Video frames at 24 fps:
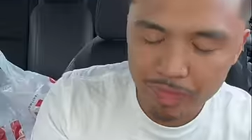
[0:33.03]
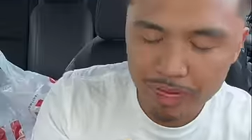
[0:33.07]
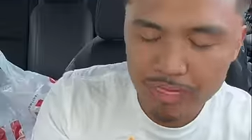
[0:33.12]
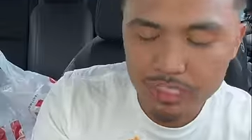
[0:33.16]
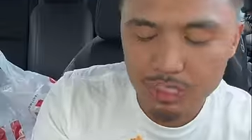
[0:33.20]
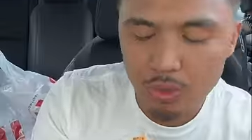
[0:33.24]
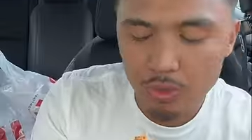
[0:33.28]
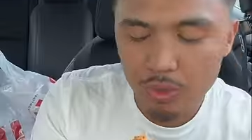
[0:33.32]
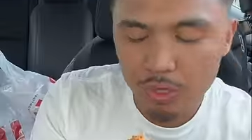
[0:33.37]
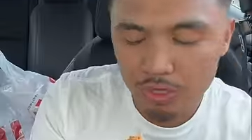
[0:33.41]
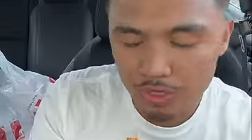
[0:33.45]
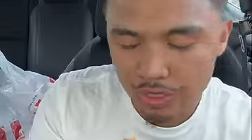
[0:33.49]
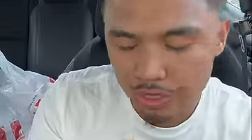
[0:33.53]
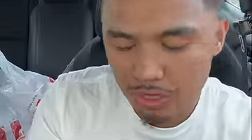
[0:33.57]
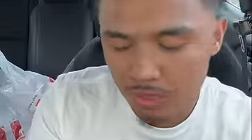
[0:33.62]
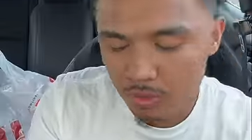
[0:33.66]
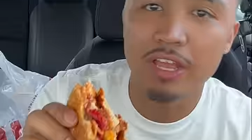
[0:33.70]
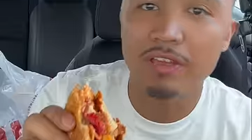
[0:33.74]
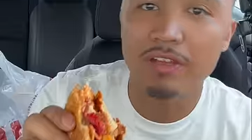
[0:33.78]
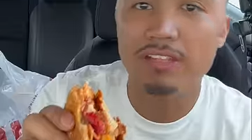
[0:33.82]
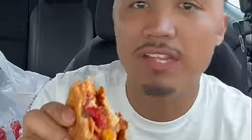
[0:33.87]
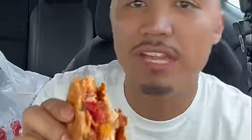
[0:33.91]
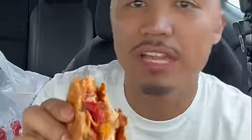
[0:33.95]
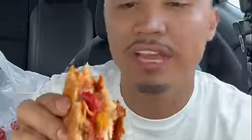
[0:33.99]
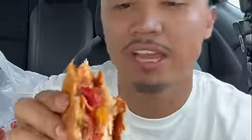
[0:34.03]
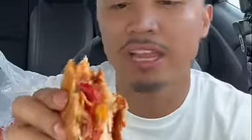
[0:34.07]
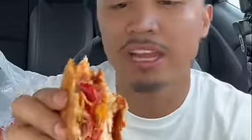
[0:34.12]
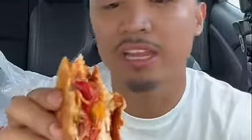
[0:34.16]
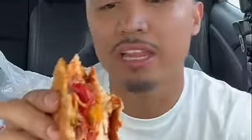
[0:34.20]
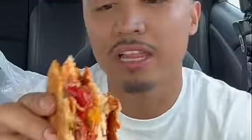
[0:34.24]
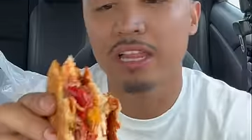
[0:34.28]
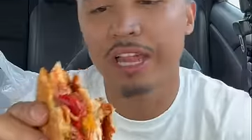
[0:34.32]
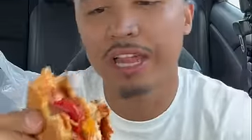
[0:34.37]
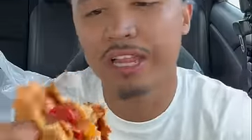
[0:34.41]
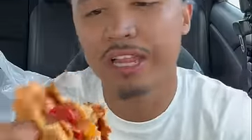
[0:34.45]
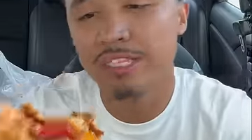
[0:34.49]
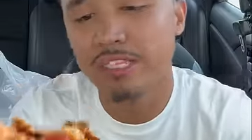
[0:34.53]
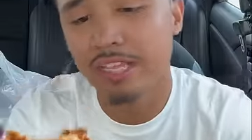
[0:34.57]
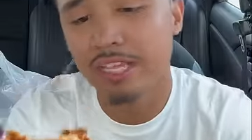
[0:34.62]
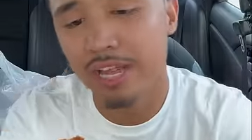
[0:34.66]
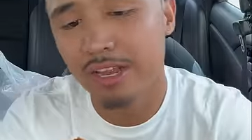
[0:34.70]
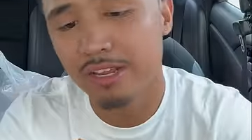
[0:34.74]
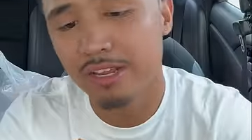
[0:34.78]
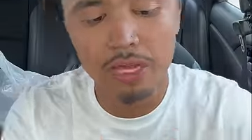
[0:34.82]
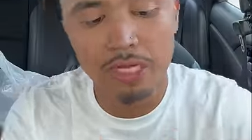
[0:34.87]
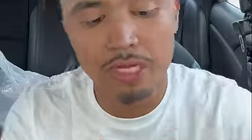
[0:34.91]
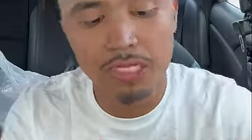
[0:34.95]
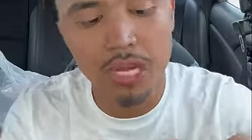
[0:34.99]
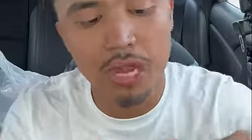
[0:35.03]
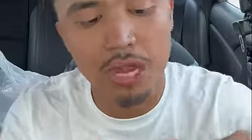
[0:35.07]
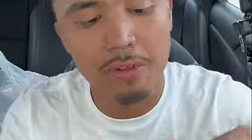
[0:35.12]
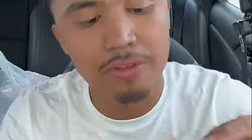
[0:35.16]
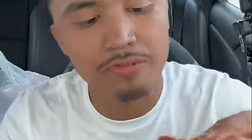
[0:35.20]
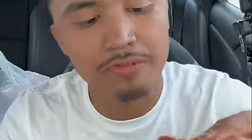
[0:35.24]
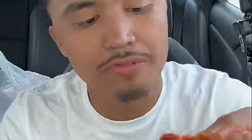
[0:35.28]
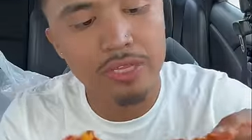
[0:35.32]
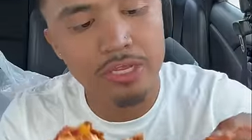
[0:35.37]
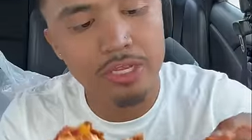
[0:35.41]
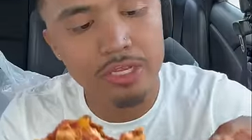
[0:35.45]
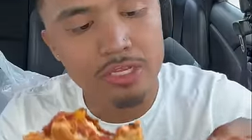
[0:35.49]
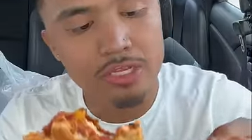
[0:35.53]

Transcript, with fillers: this is the real deal. Gives it like a glazed taste. It's got me feeling